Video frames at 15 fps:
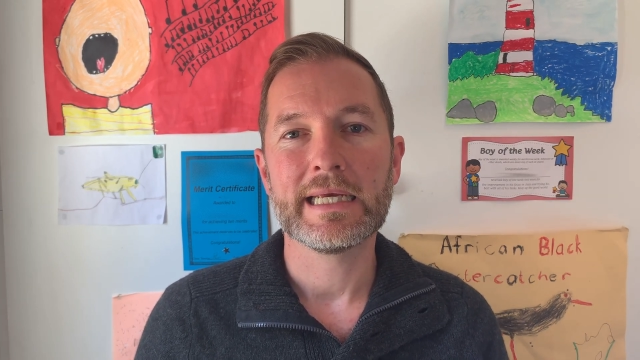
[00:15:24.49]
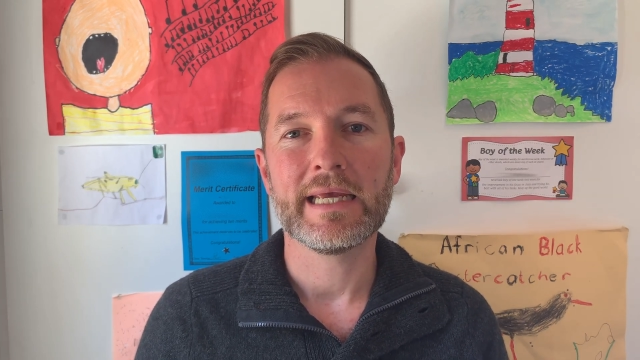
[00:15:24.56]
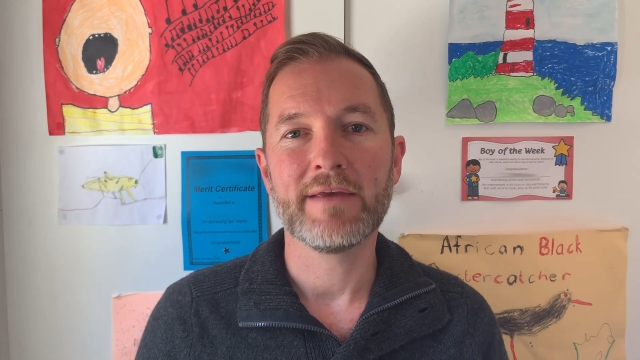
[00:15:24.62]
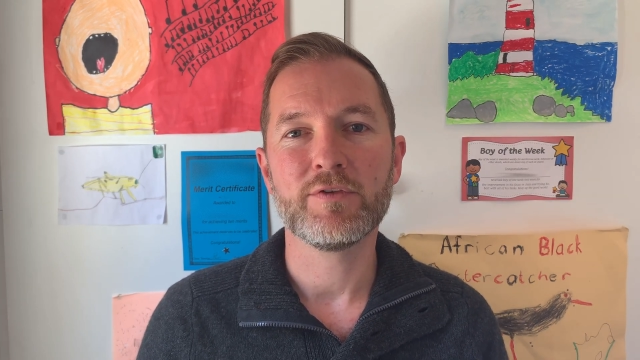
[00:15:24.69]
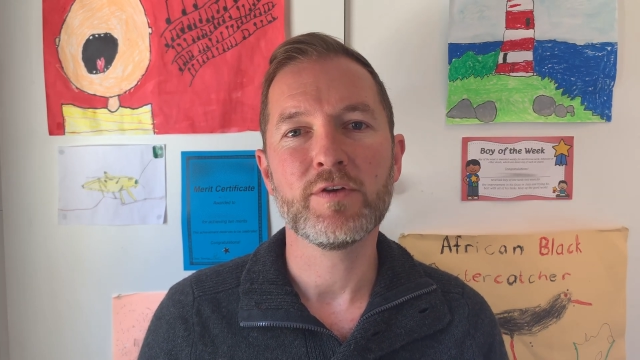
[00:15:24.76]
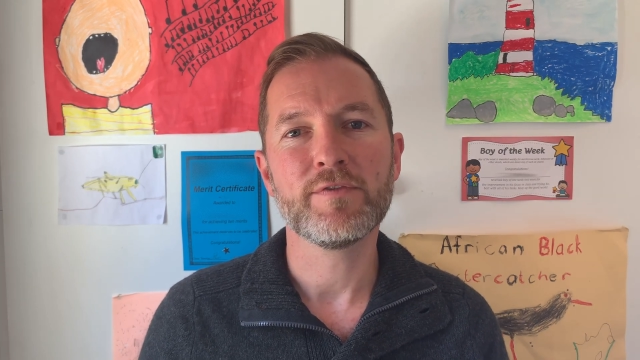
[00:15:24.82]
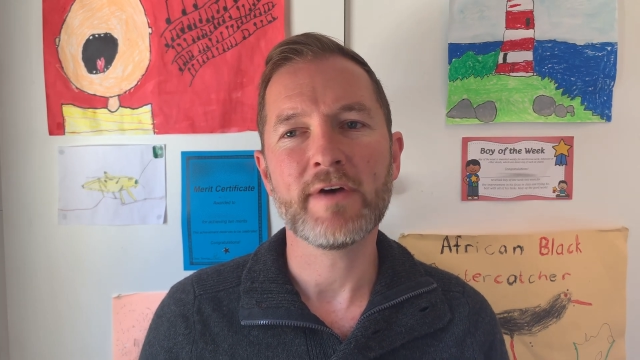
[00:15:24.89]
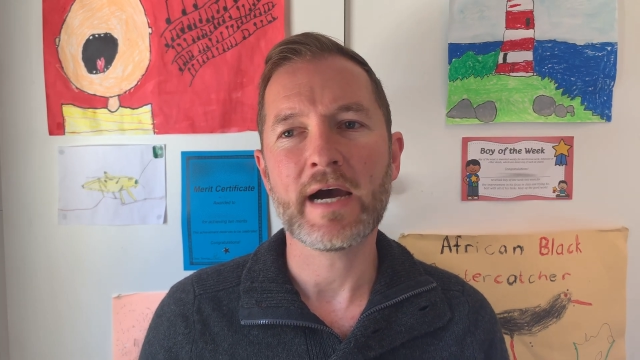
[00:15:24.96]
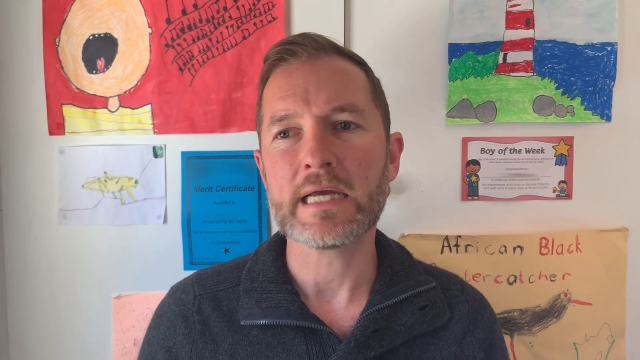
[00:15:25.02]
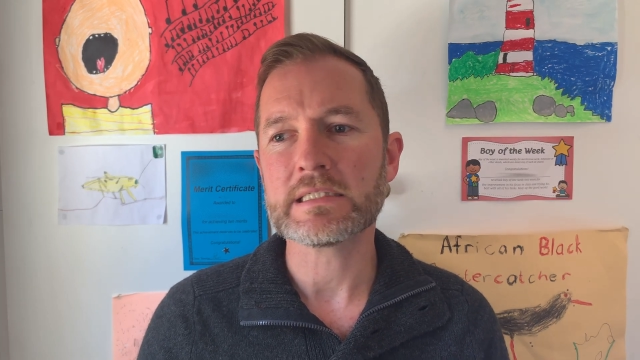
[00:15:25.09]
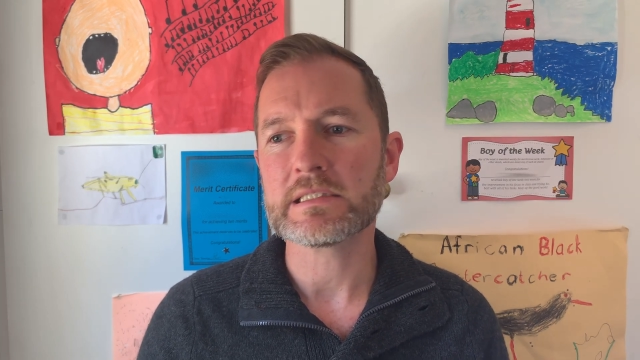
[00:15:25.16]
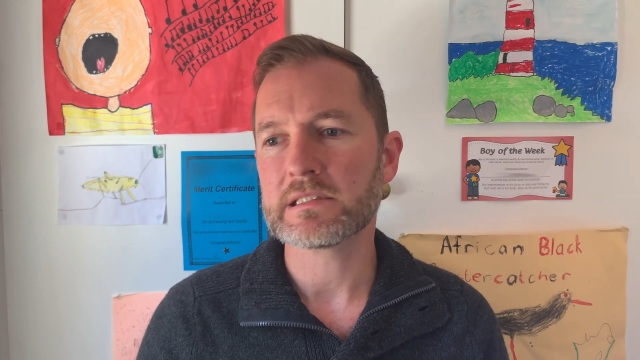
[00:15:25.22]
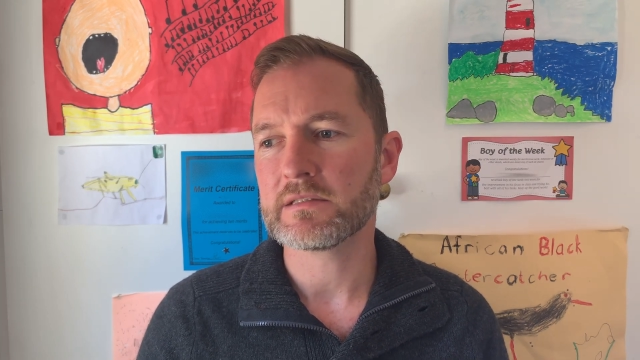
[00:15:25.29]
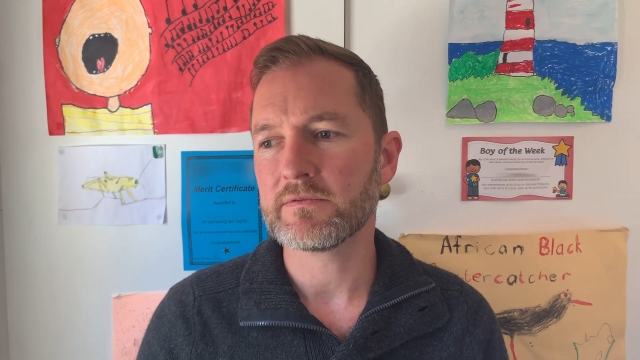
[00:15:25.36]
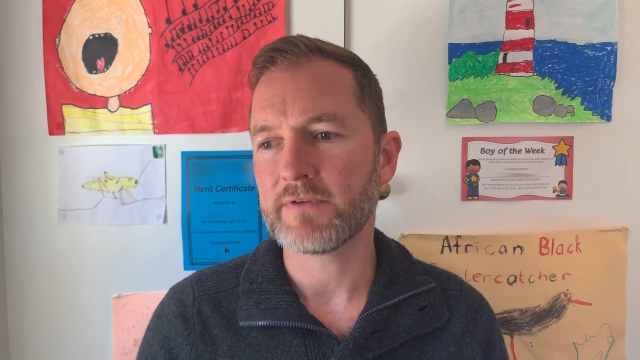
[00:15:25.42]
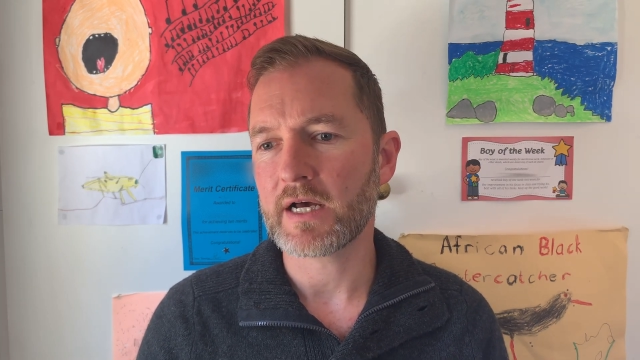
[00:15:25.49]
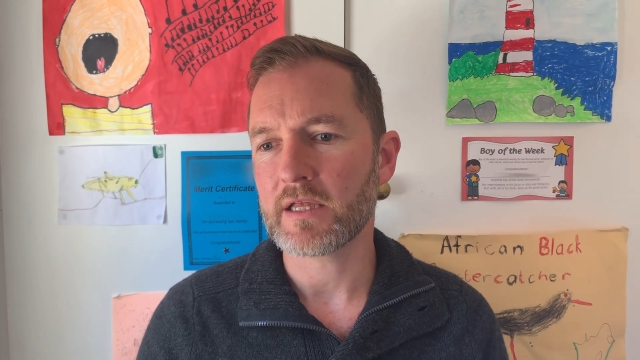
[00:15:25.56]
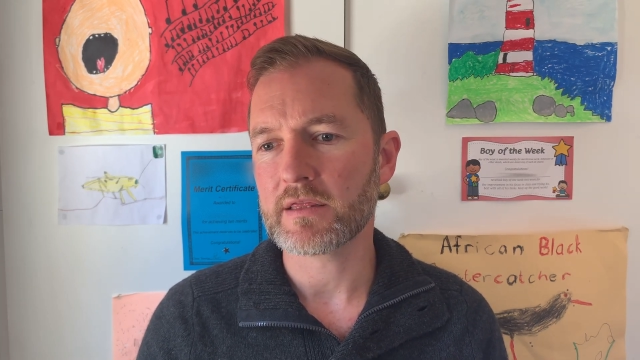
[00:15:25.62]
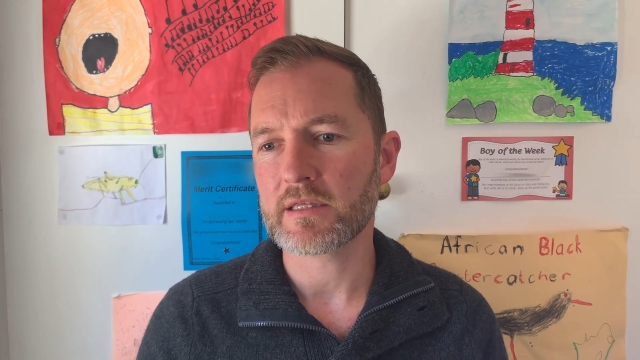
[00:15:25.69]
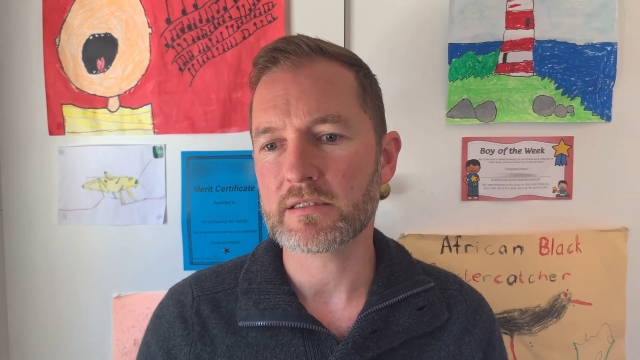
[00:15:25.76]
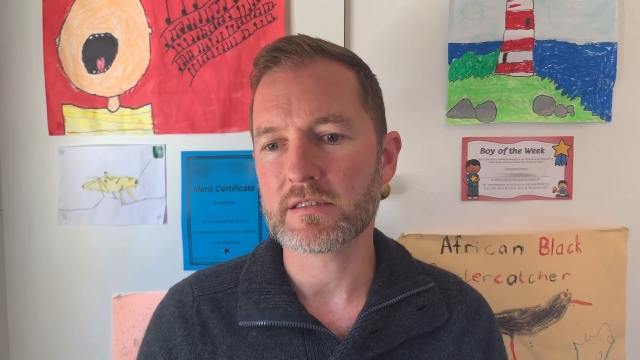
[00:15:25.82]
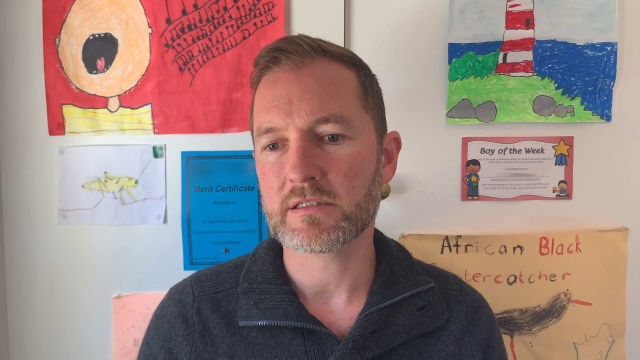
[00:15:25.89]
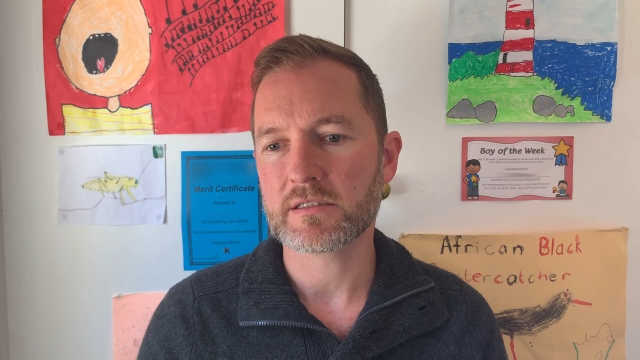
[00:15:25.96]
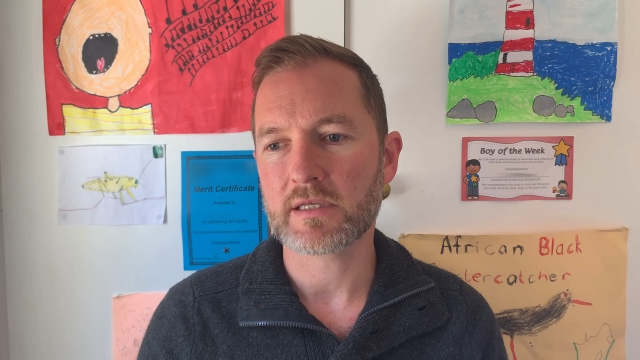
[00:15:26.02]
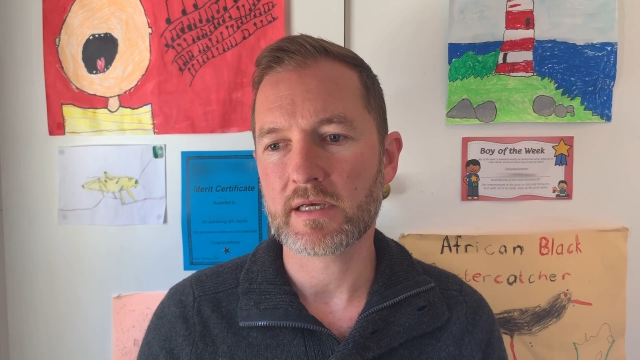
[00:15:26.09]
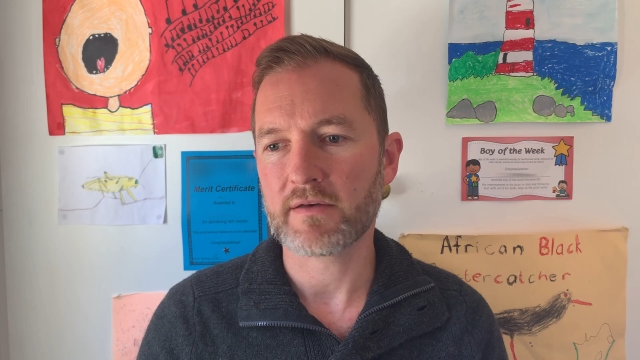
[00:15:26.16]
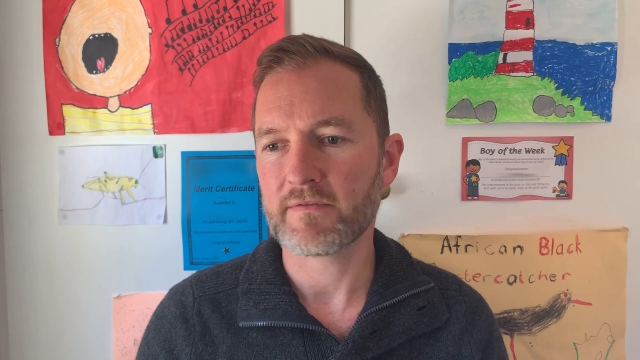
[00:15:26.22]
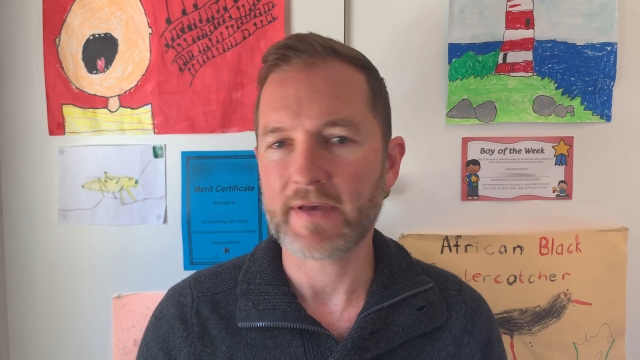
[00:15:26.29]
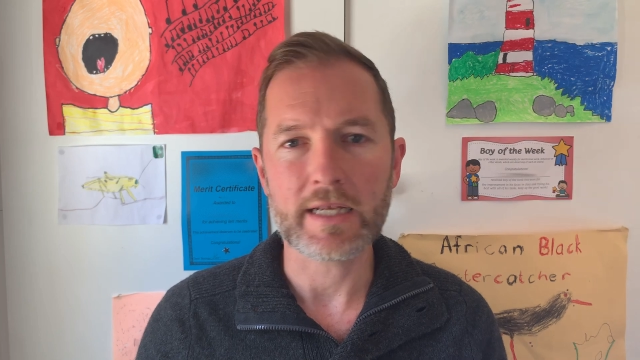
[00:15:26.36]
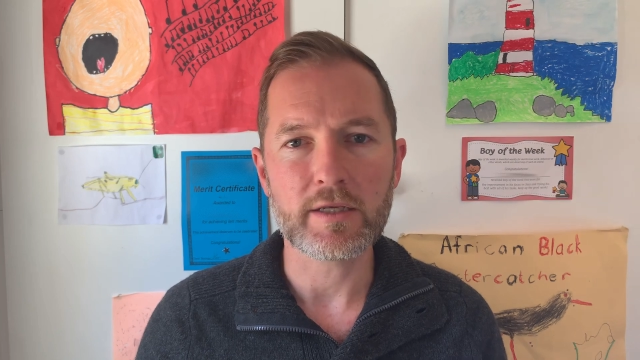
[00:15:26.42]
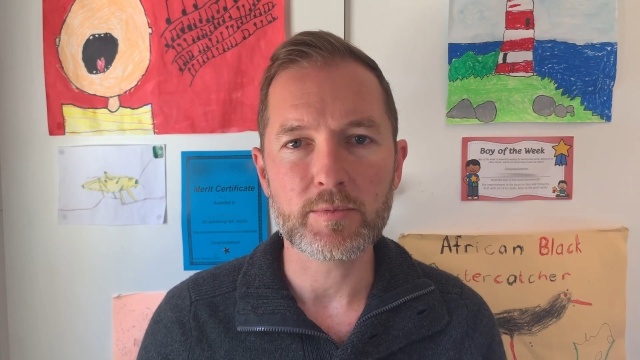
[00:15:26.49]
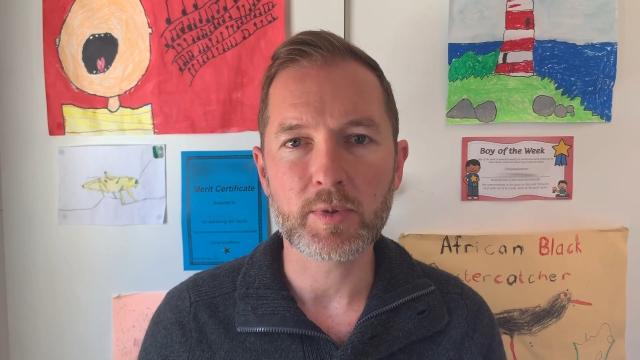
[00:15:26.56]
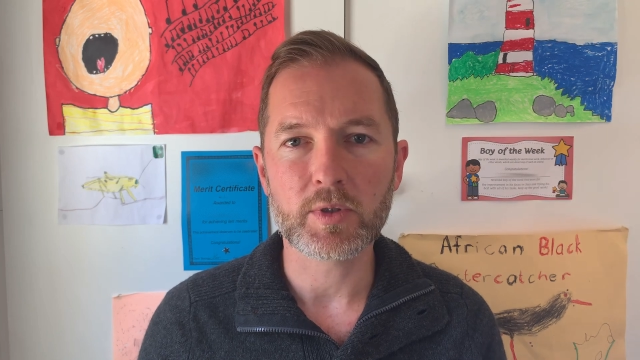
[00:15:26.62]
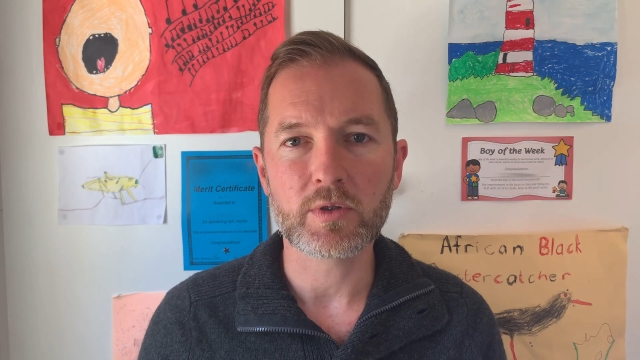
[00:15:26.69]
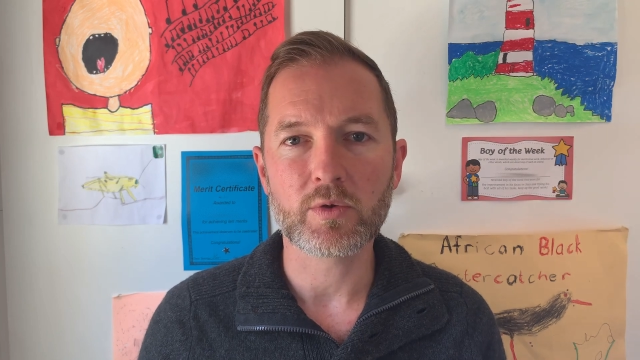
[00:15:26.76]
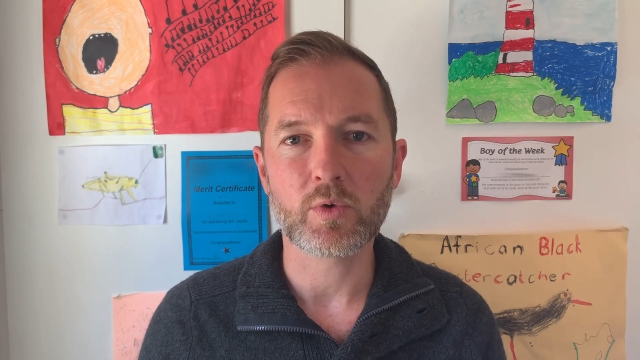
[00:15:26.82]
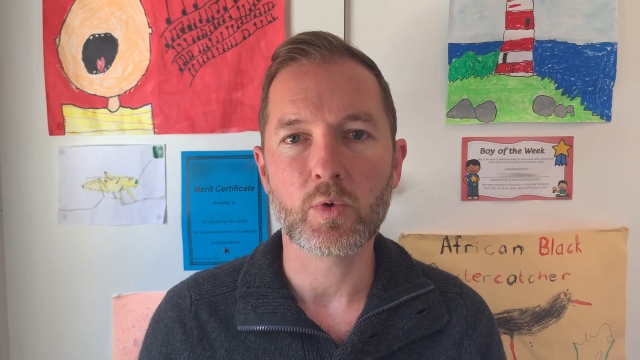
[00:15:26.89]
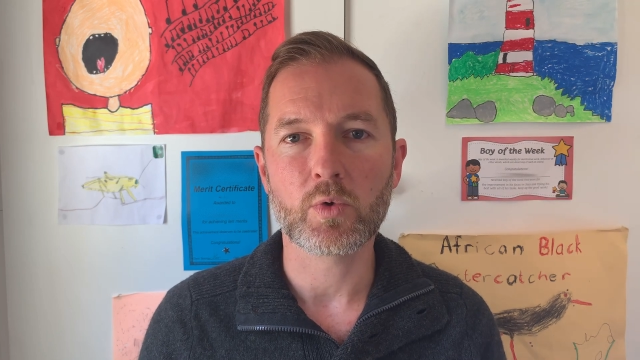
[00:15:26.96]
If you found this valuable